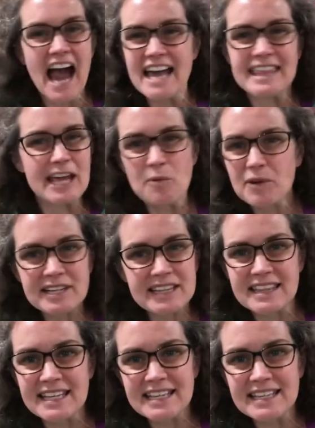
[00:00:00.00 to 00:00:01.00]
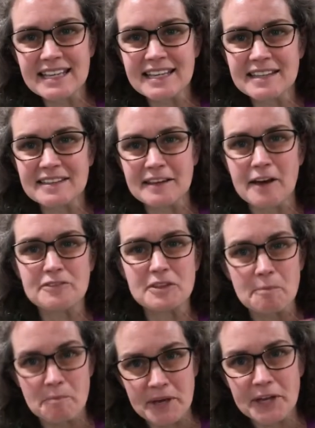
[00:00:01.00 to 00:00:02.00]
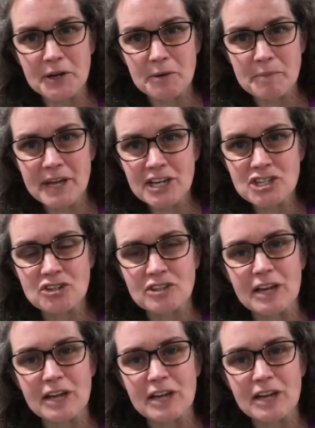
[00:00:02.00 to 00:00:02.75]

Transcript: They weren't thinking of the bigger picture.